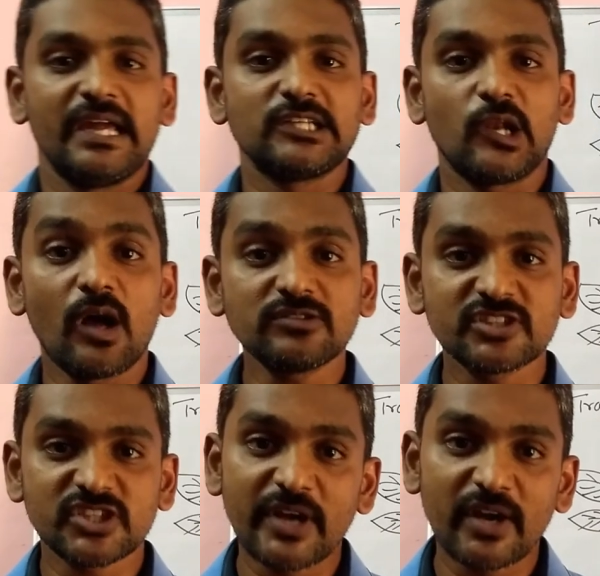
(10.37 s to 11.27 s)
In the last
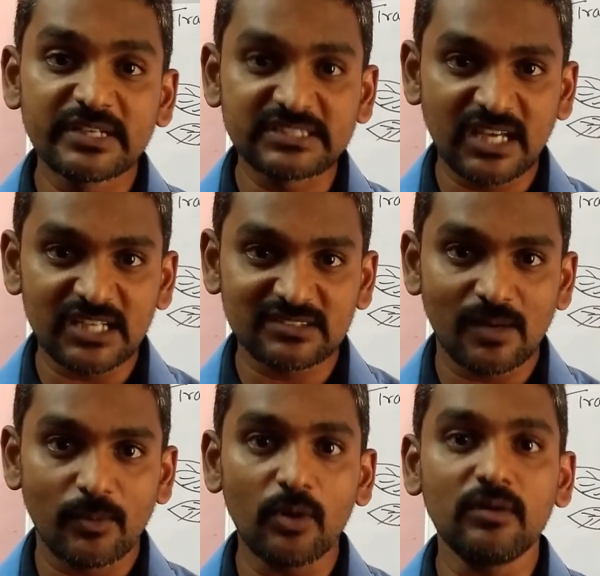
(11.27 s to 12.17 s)
session we have discussed
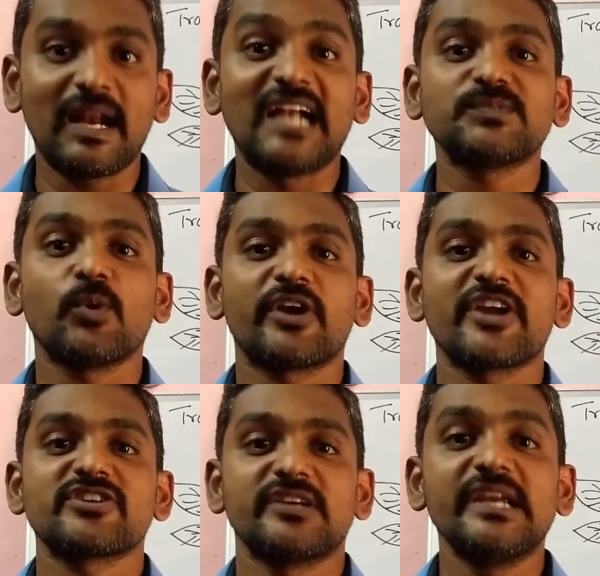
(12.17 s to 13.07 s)
about transportation